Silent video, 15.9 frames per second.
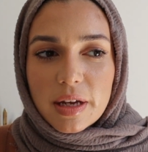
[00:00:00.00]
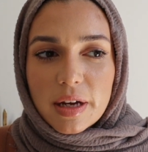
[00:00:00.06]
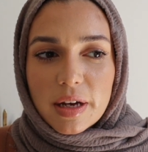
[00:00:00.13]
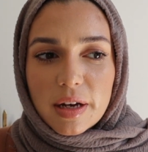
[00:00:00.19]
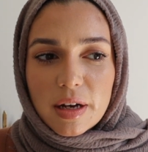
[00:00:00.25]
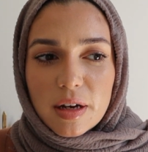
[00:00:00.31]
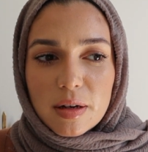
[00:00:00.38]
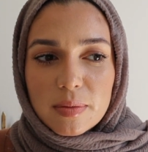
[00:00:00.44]

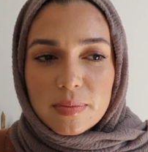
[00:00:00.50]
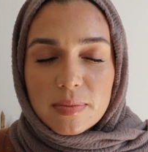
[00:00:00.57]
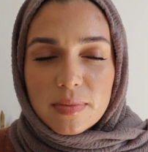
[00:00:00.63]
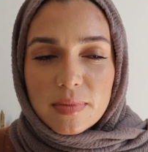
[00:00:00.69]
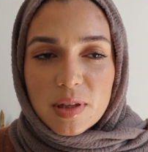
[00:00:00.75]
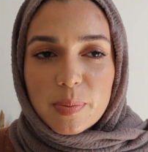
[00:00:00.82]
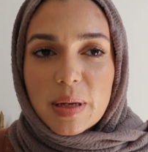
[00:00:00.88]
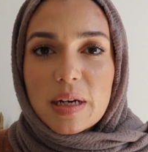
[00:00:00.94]

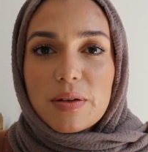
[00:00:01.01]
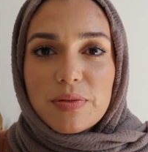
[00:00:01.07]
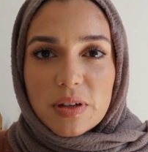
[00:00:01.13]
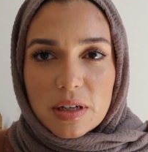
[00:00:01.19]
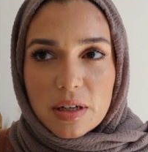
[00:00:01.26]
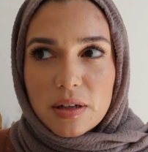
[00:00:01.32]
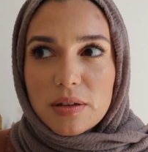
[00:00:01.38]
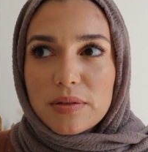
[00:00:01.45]
The
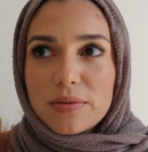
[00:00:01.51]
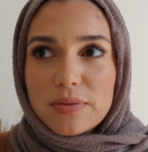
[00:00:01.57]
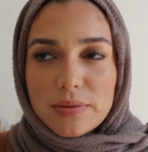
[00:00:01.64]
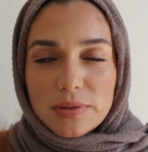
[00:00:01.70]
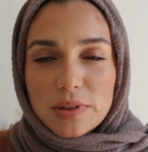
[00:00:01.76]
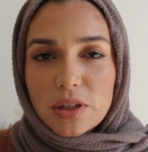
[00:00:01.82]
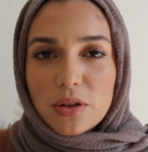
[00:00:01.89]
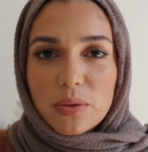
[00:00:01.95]
benefit of,
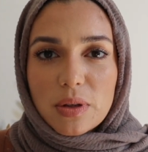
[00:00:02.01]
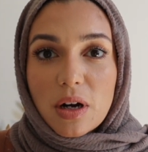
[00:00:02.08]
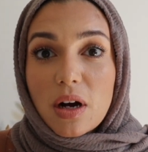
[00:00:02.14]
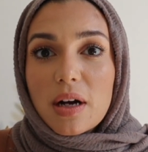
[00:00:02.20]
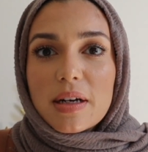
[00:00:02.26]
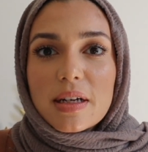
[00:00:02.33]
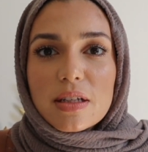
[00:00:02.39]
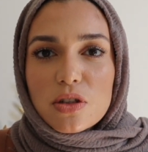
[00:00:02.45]
you know,
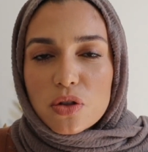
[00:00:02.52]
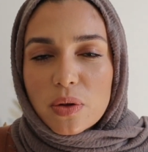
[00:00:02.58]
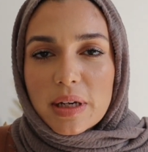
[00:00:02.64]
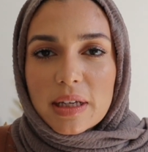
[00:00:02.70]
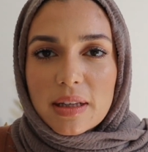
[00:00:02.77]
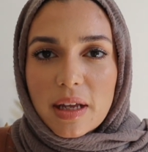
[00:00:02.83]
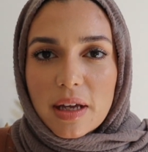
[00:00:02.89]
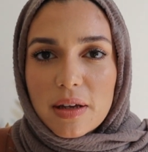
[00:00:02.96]
not
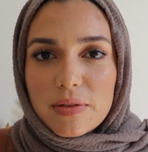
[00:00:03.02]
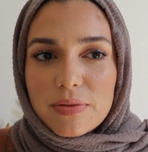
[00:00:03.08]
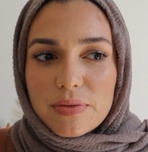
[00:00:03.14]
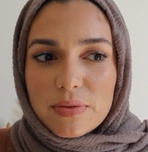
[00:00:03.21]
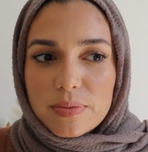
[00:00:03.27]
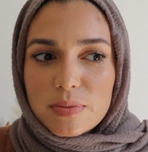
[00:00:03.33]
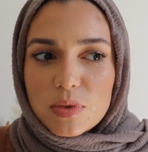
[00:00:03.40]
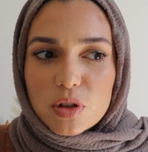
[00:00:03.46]
enjoying
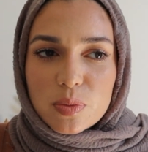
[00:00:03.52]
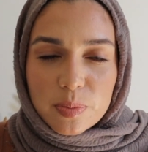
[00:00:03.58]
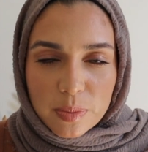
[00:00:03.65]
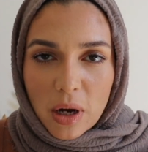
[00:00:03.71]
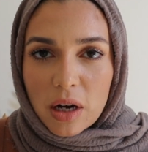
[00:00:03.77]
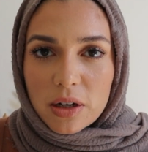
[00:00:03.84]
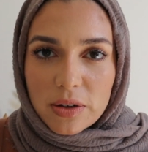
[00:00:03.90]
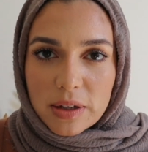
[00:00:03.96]
life, just
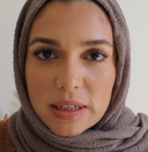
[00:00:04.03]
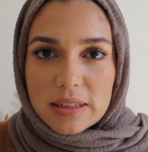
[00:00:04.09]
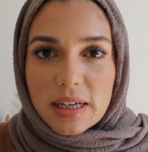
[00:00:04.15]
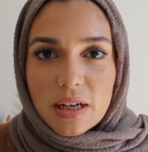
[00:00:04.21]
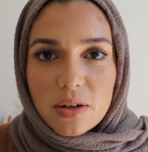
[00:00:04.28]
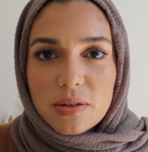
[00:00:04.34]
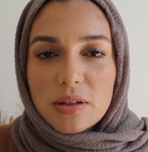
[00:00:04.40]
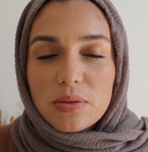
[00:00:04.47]
hunkering
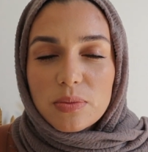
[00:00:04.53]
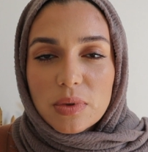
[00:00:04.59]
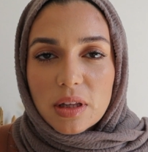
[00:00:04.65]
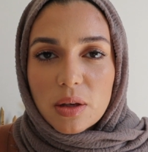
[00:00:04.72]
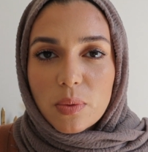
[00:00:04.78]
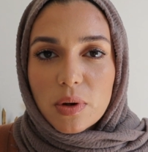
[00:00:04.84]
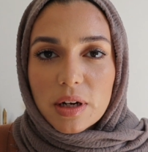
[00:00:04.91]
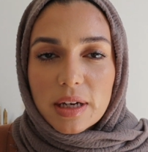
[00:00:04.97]
down and
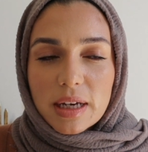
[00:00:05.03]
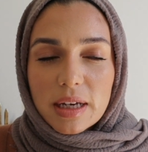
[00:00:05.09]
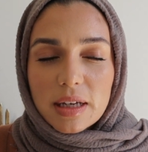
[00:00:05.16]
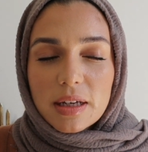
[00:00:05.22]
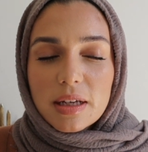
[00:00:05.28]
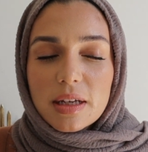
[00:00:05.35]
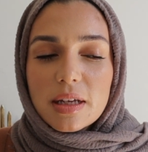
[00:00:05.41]
really working.